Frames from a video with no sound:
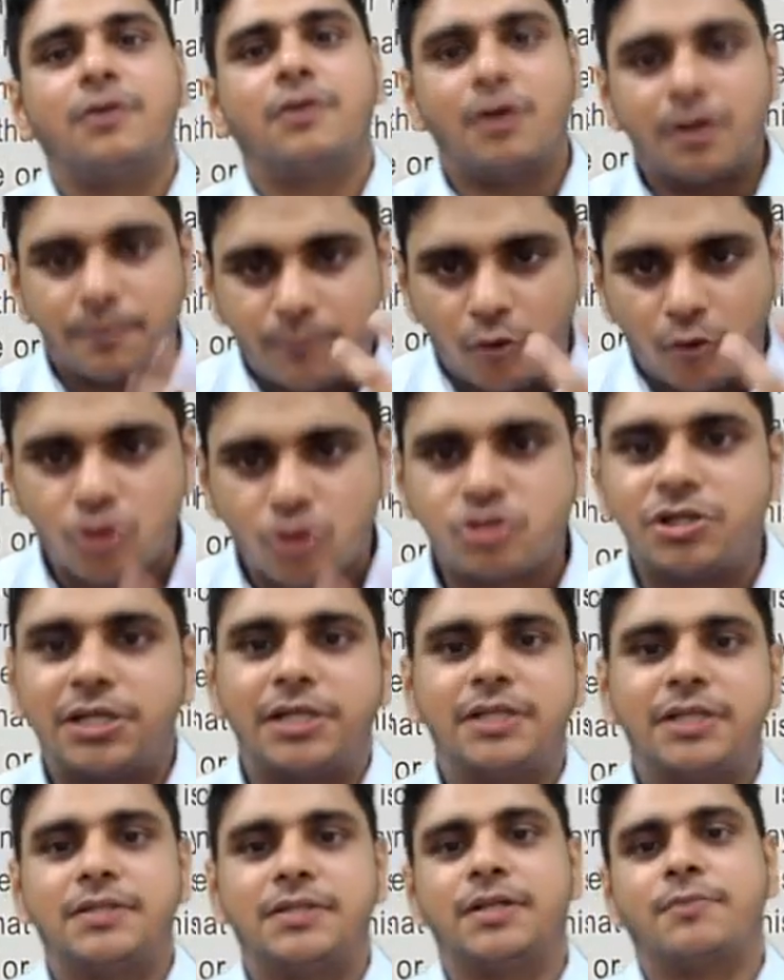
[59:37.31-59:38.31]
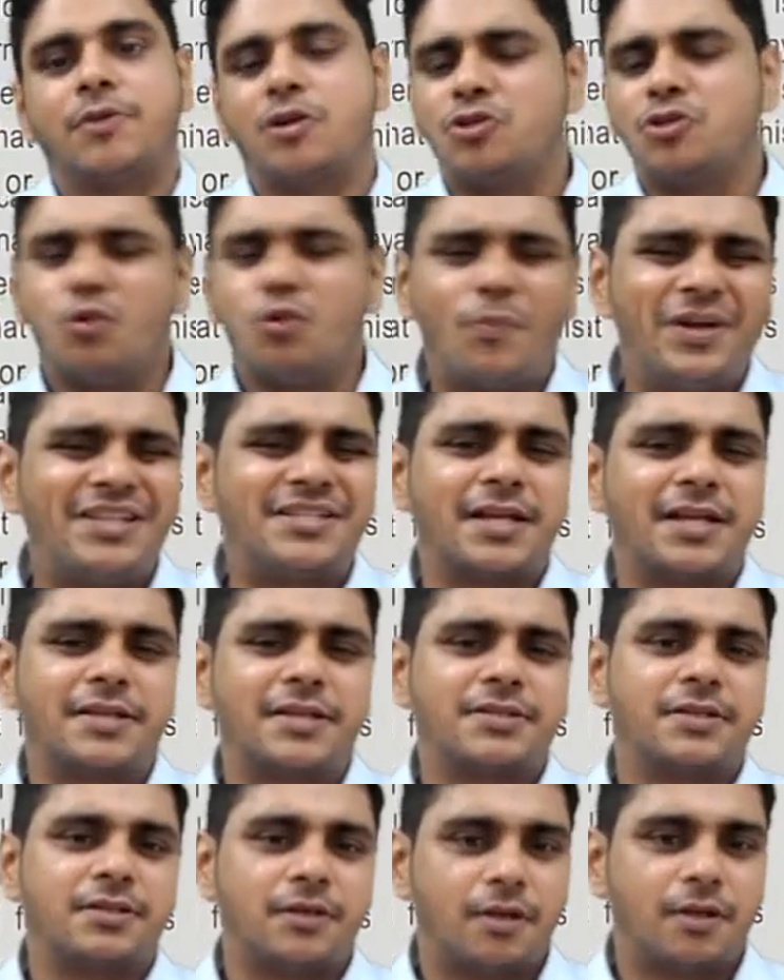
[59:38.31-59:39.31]
Opportunity is there because nobody checks
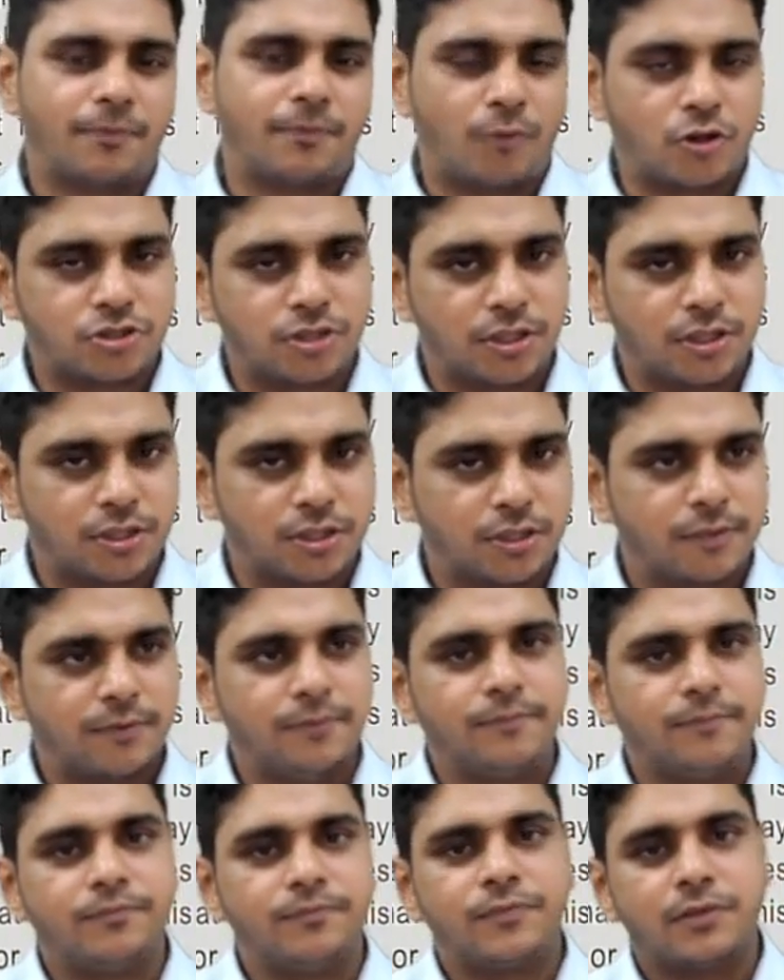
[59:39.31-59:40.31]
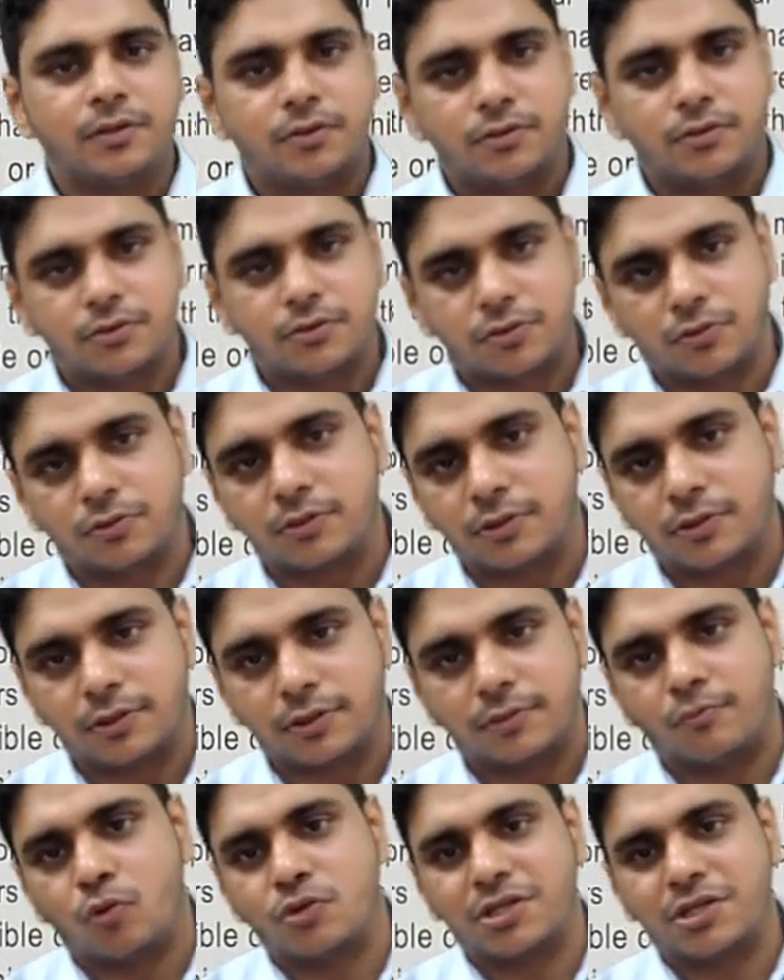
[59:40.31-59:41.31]
it. Opportunity. So
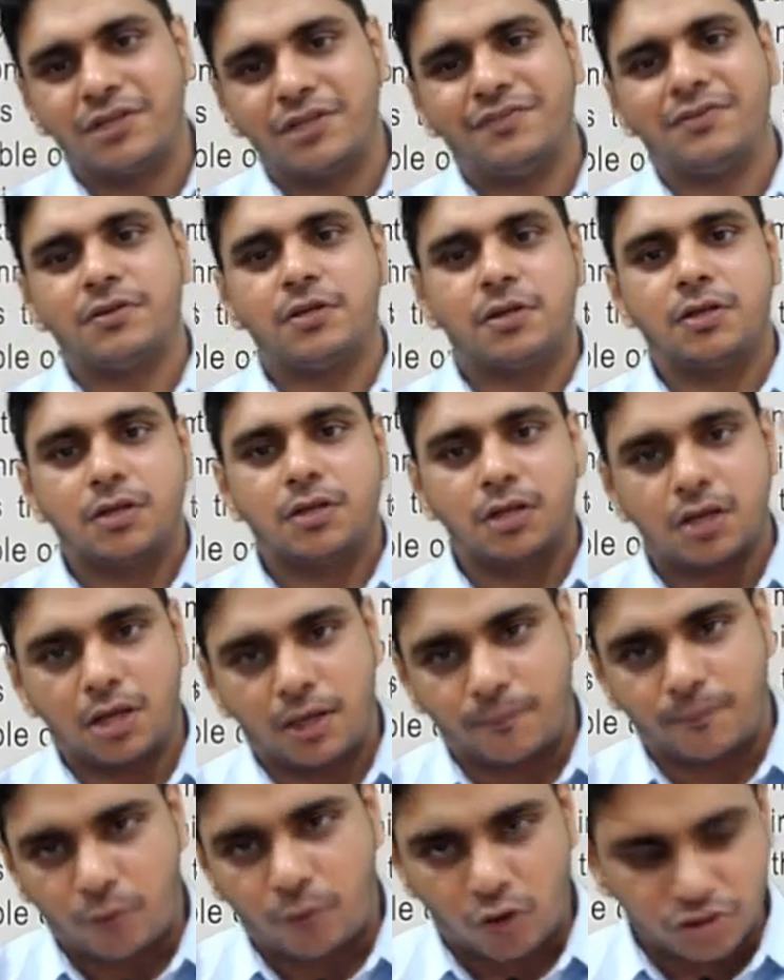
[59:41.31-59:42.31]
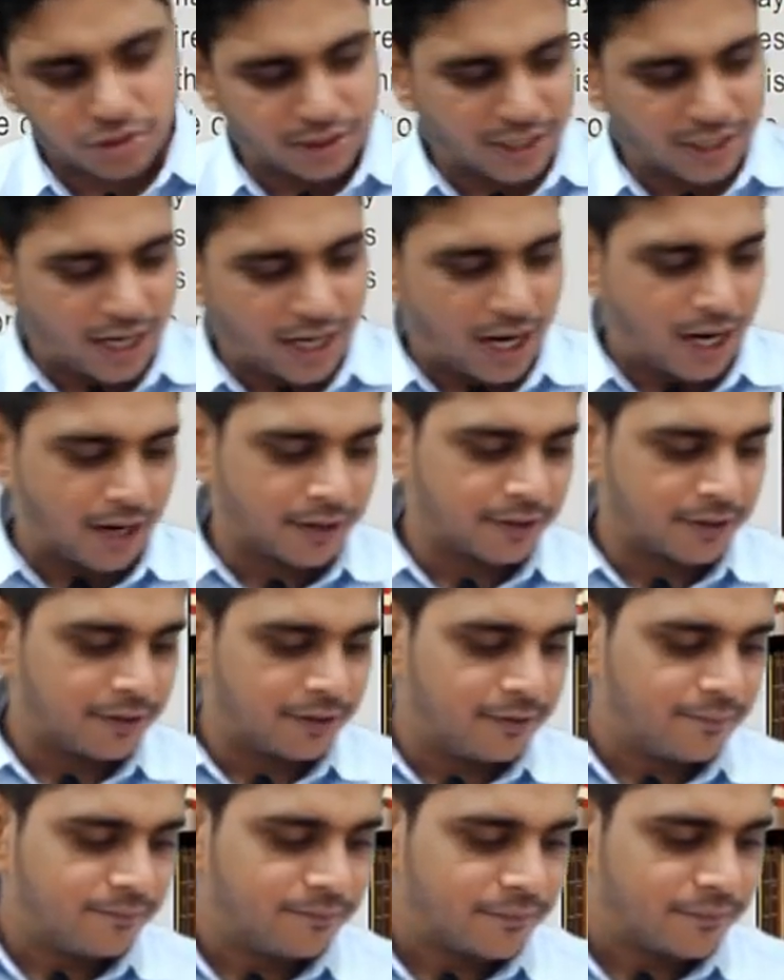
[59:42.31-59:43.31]
motive, opportunity. R.
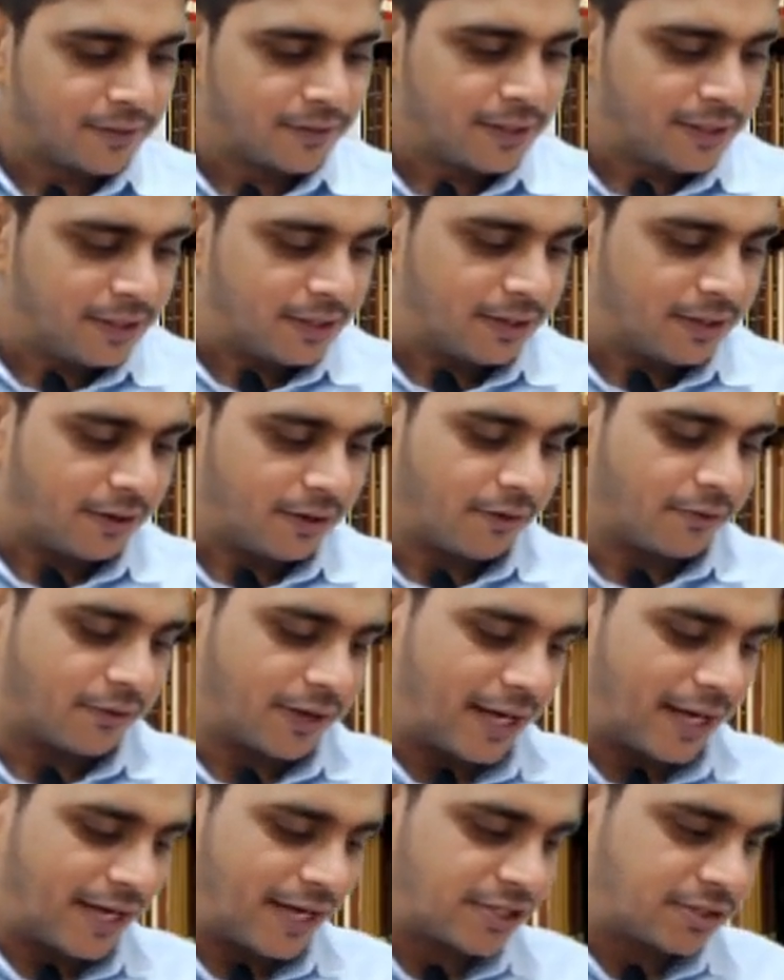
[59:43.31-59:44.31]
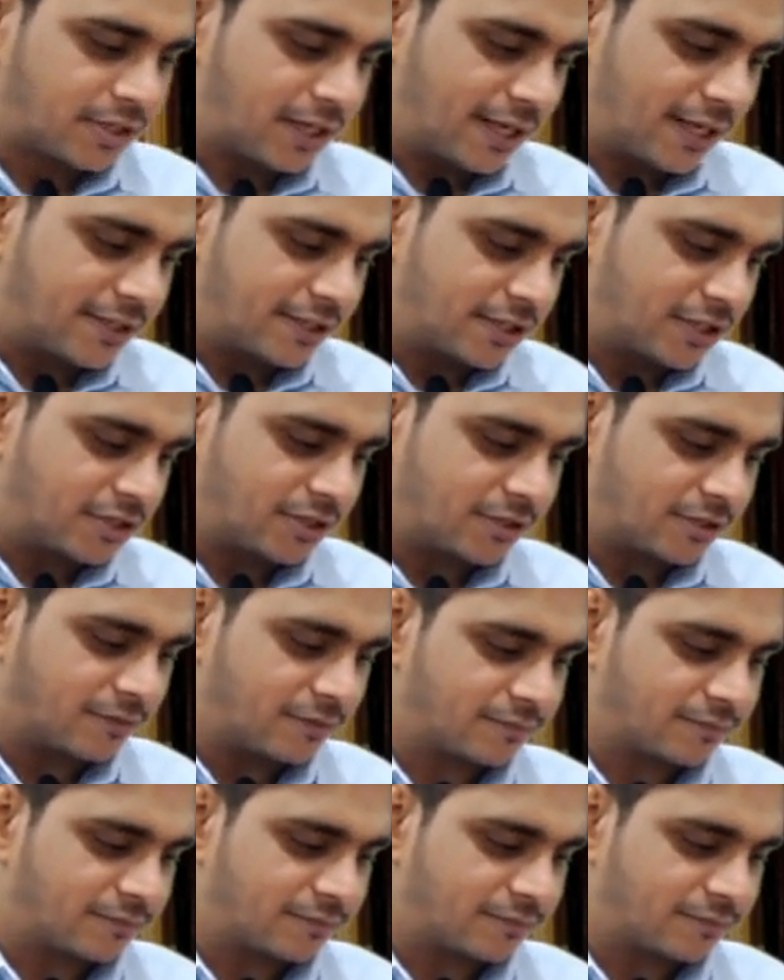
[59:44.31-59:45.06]
Rationalization.